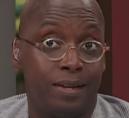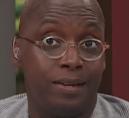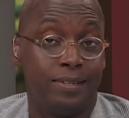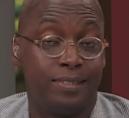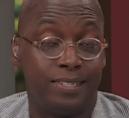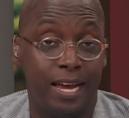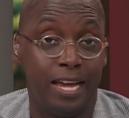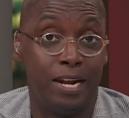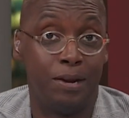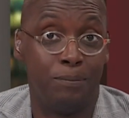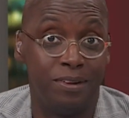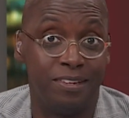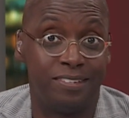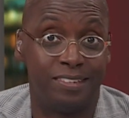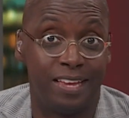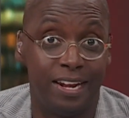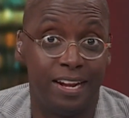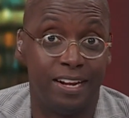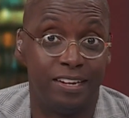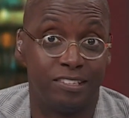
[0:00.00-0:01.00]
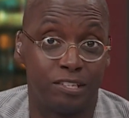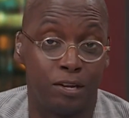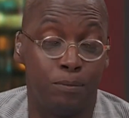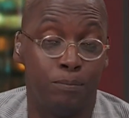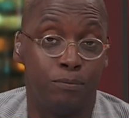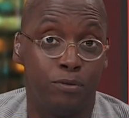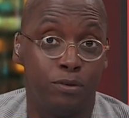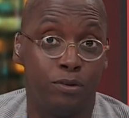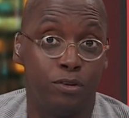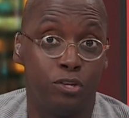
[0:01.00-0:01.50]
Tatum is getting
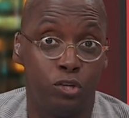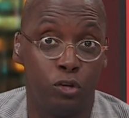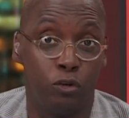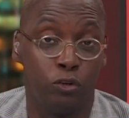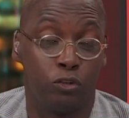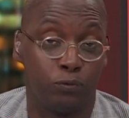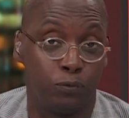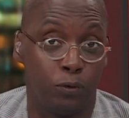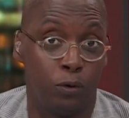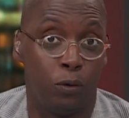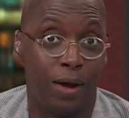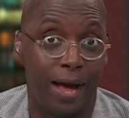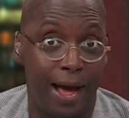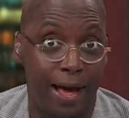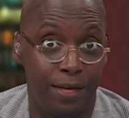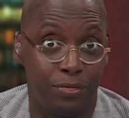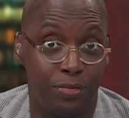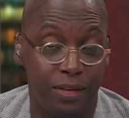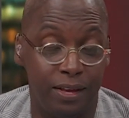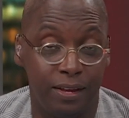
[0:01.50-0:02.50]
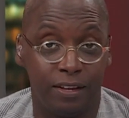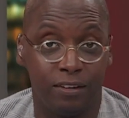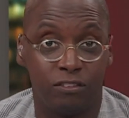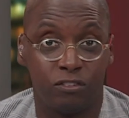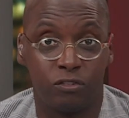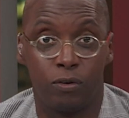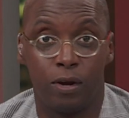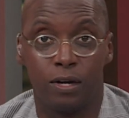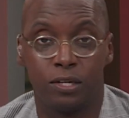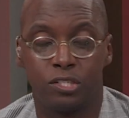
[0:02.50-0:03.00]
some useful, I think,
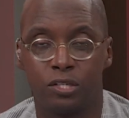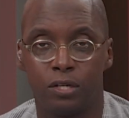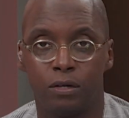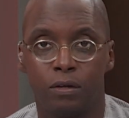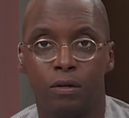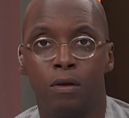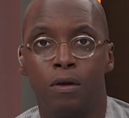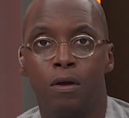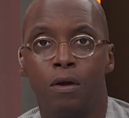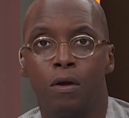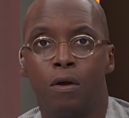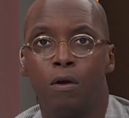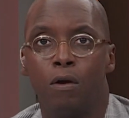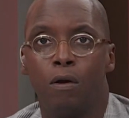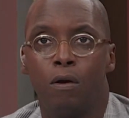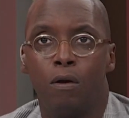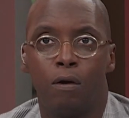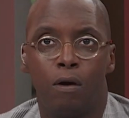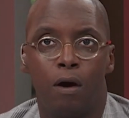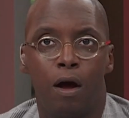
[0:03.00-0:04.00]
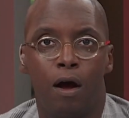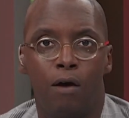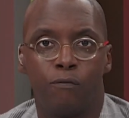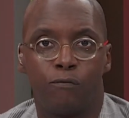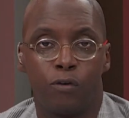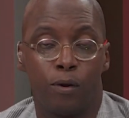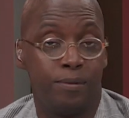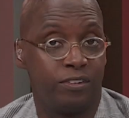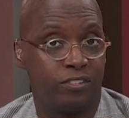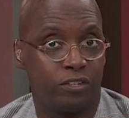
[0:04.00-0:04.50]
instruction uh,
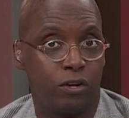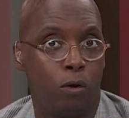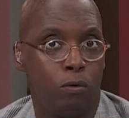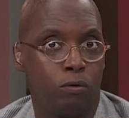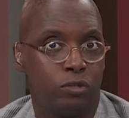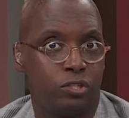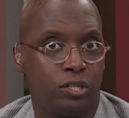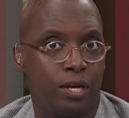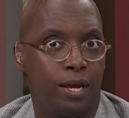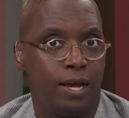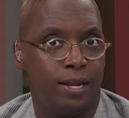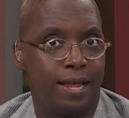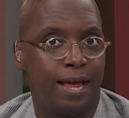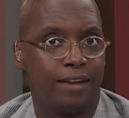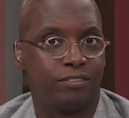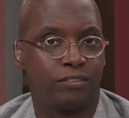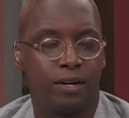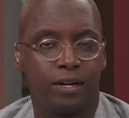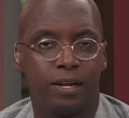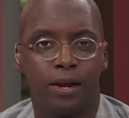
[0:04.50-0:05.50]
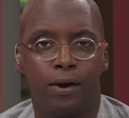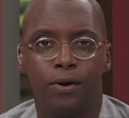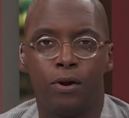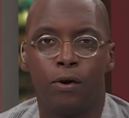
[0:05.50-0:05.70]
from his coach, and that's going to carry